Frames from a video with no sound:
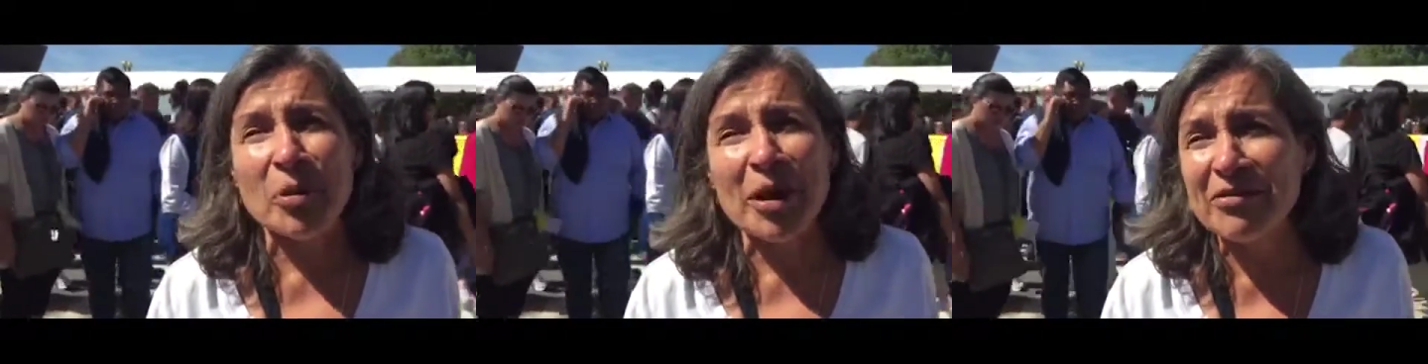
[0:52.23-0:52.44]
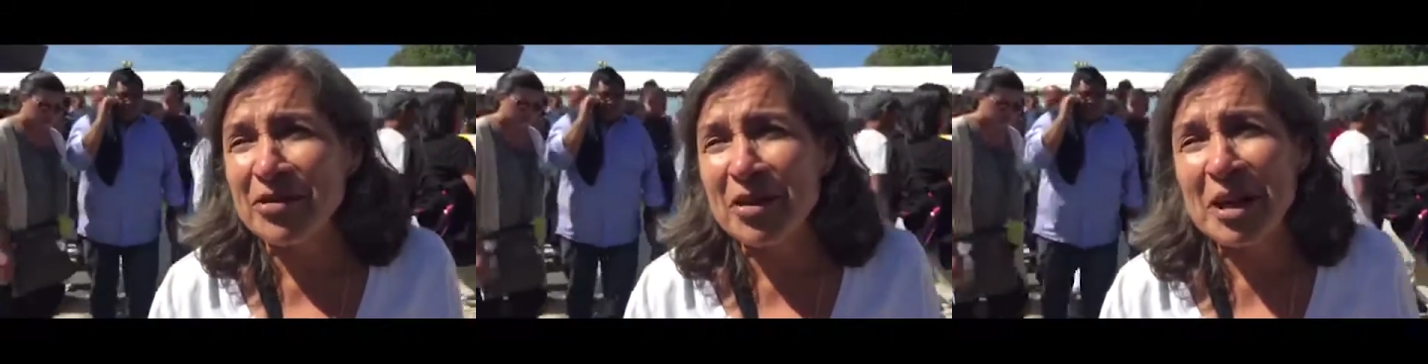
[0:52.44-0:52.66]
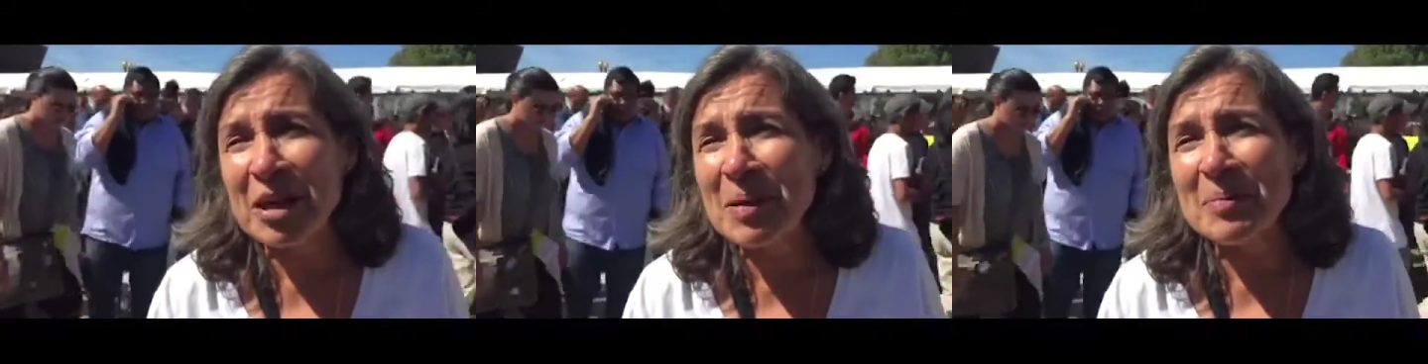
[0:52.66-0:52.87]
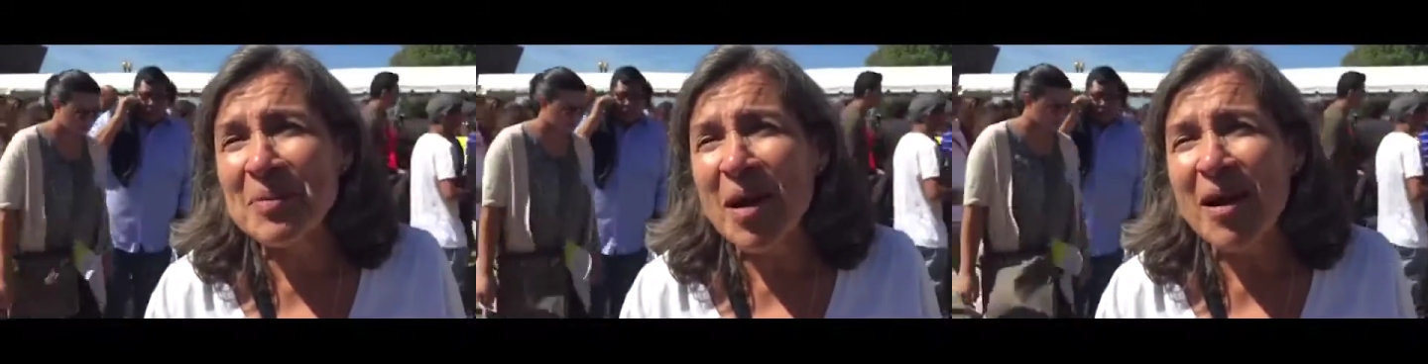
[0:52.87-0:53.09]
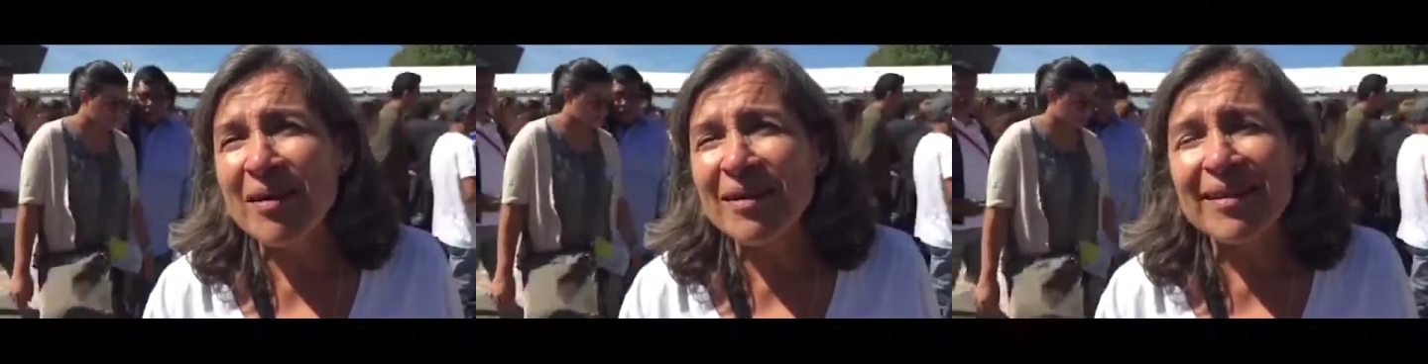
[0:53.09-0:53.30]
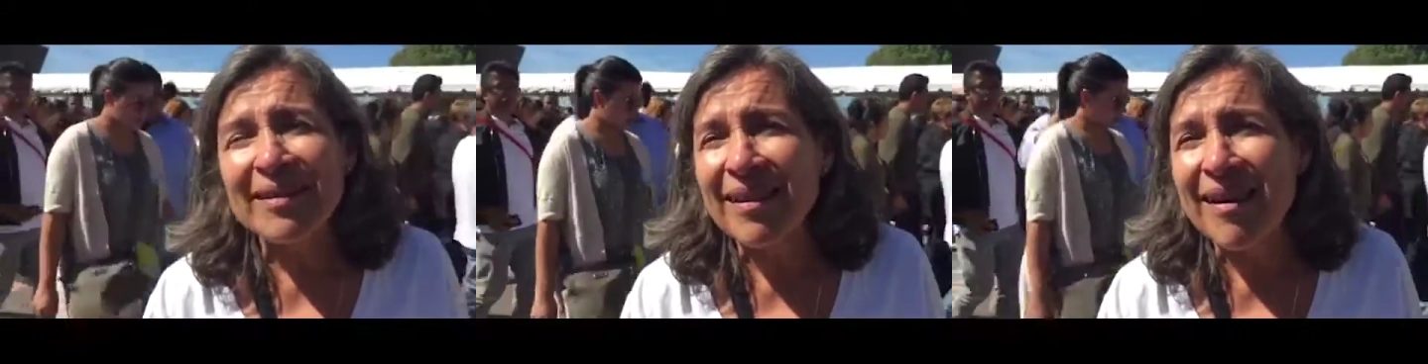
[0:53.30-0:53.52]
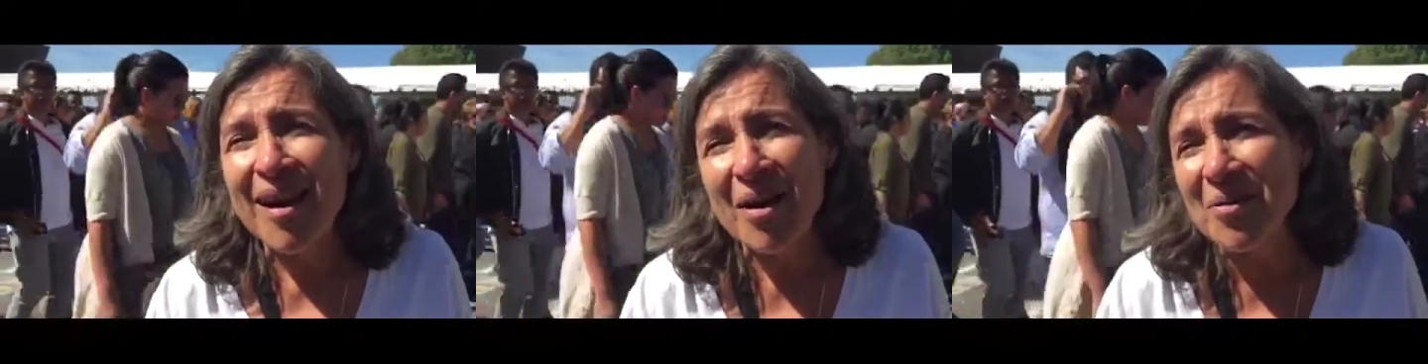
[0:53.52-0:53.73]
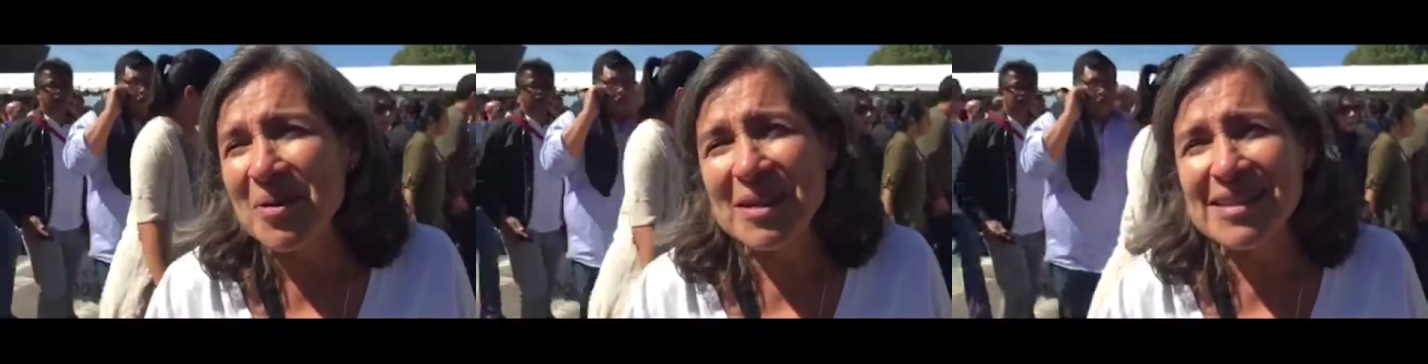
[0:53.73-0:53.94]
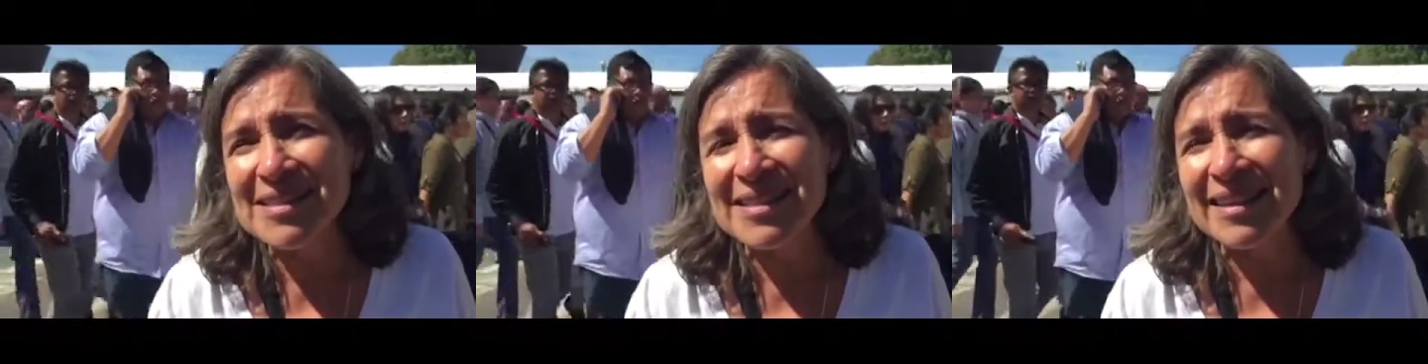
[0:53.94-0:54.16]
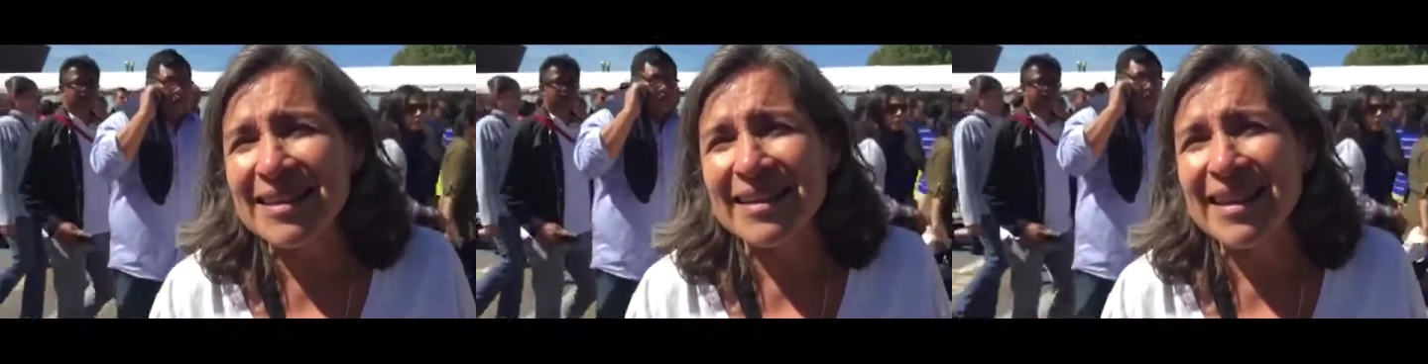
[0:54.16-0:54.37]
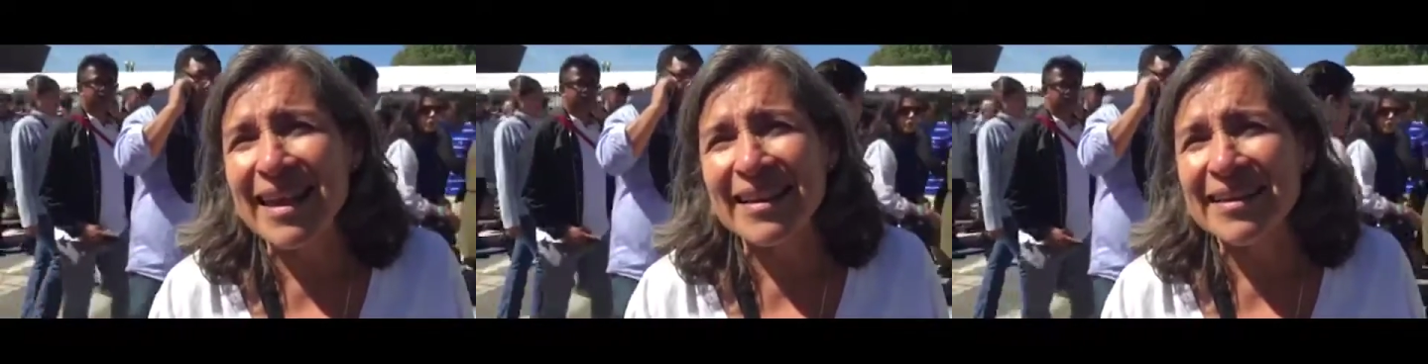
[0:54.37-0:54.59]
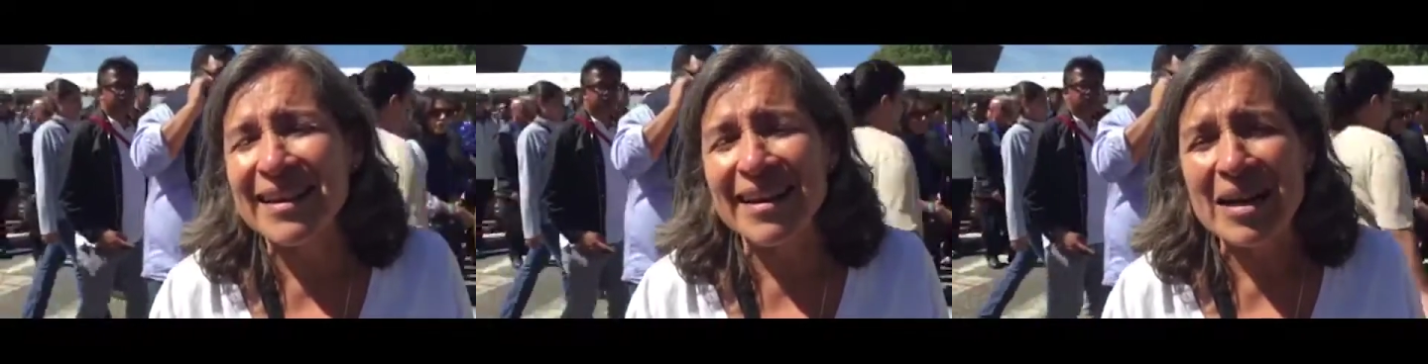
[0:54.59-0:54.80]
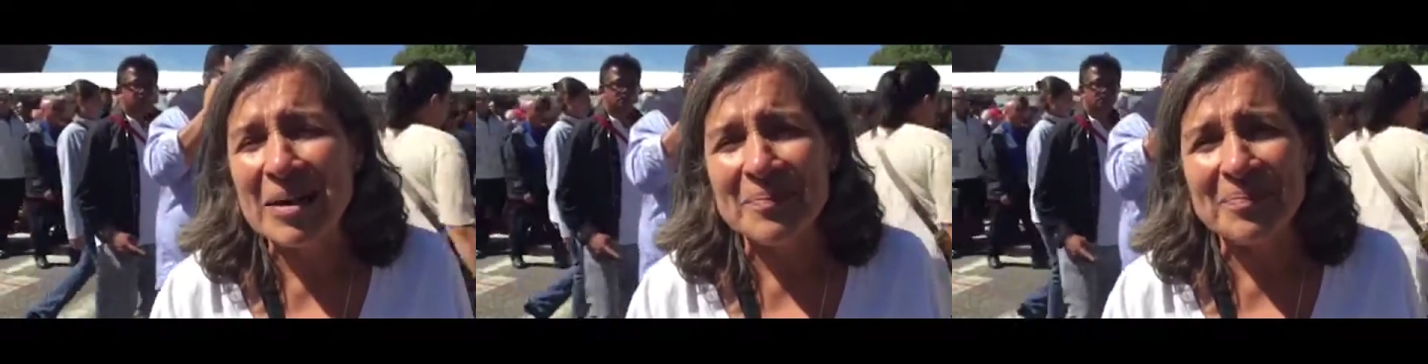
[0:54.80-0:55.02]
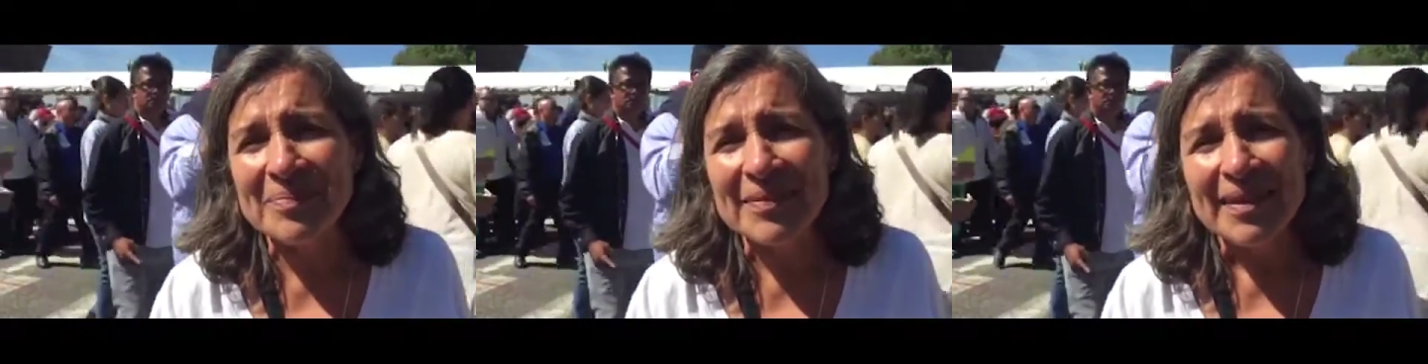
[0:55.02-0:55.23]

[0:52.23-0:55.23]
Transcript: pray for him always, and that um,